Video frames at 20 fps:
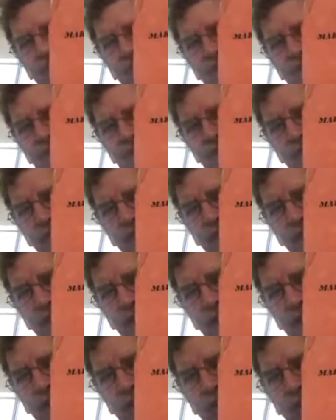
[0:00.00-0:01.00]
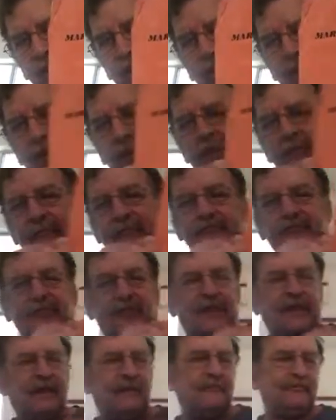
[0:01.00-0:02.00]
It's Marine Corps,
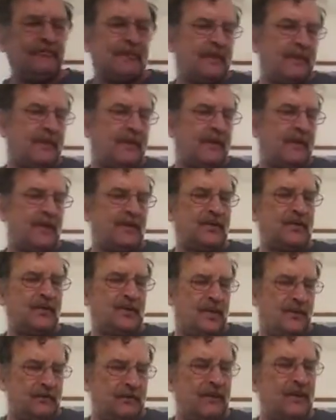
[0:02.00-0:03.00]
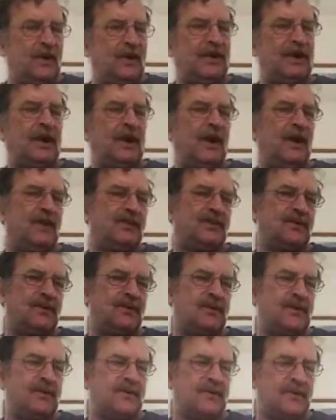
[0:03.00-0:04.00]
professional
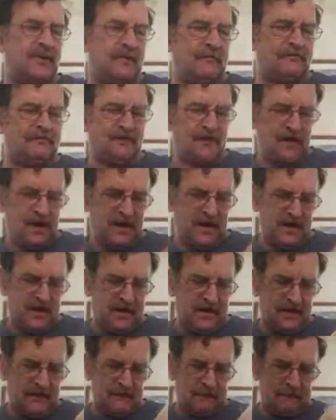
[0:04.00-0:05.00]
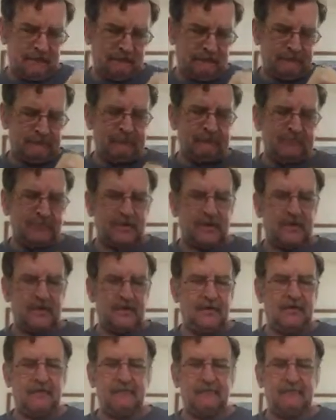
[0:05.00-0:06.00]
communications
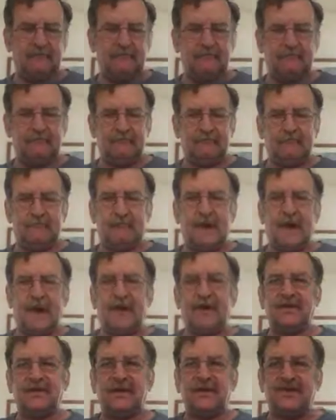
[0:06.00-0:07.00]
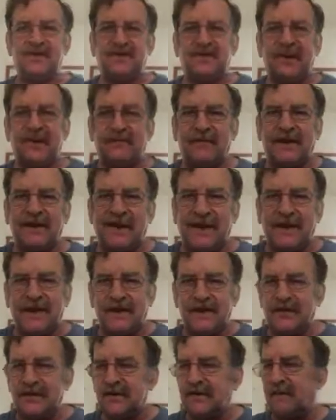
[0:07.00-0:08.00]
from back in the
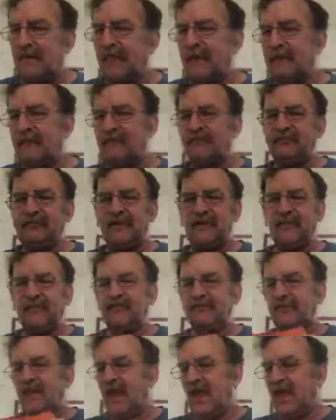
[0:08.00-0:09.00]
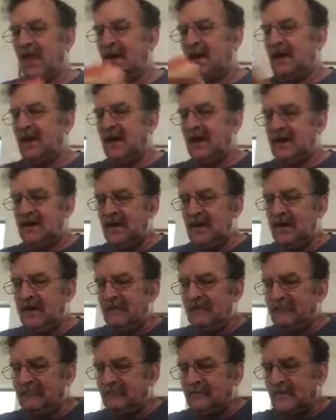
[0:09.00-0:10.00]
70s. And in
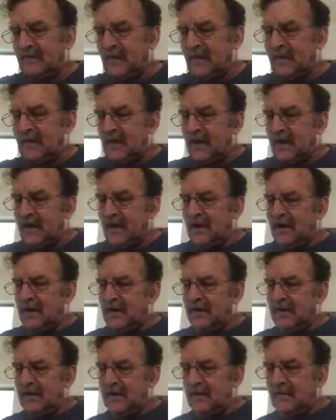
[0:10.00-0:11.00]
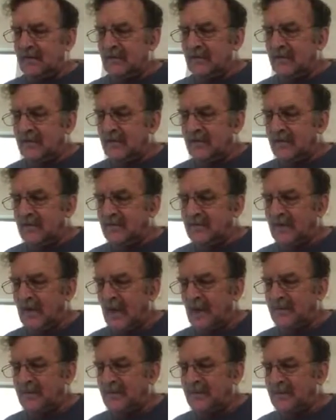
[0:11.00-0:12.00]
it, it has, in
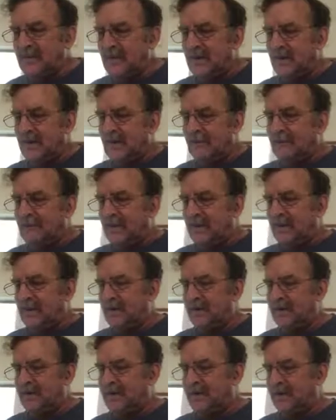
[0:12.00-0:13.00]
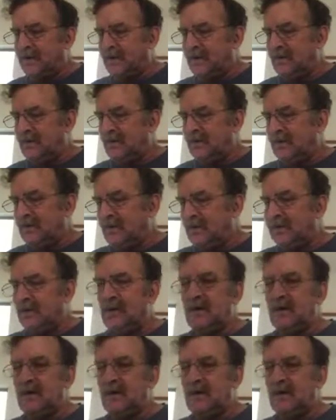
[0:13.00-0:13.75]
chapter 2, figure 2,